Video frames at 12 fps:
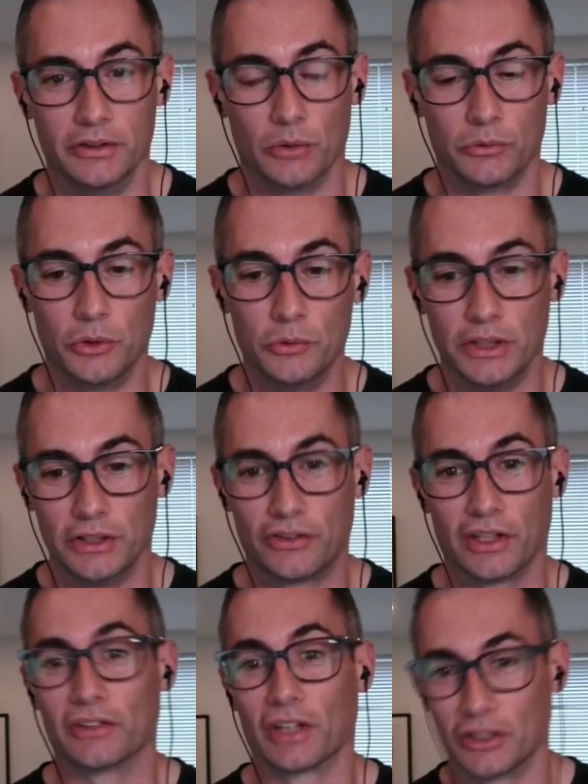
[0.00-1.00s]
tune these
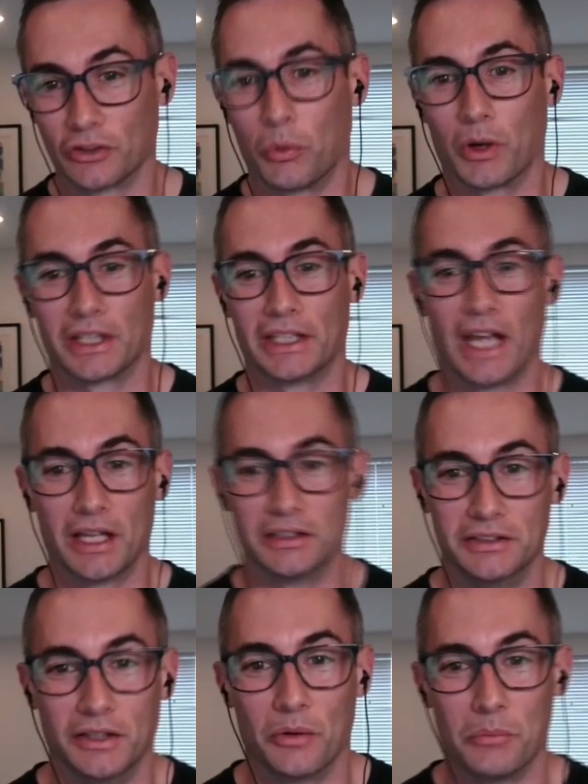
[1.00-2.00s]
things. I just want to get
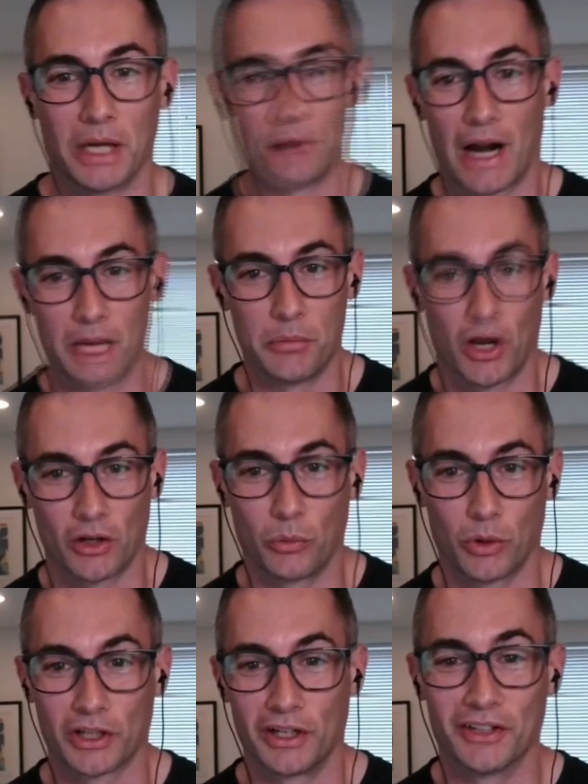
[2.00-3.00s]
my RAG model
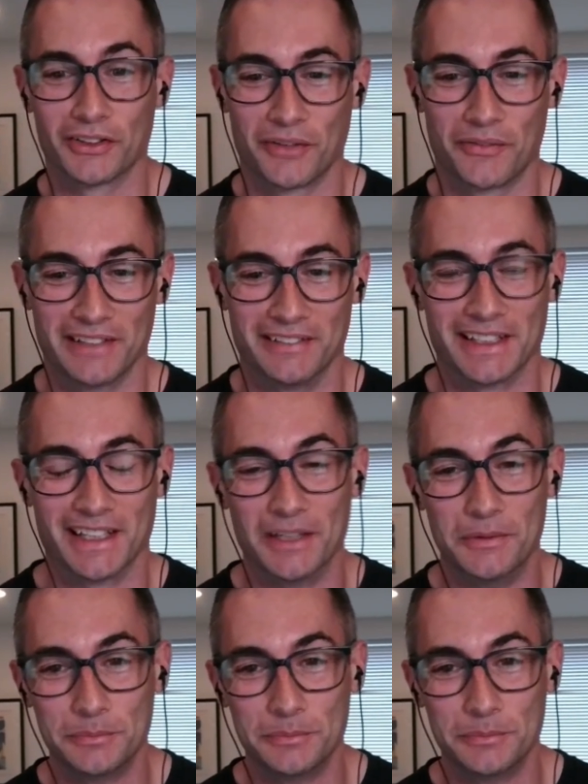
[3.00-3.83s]
working or something like that.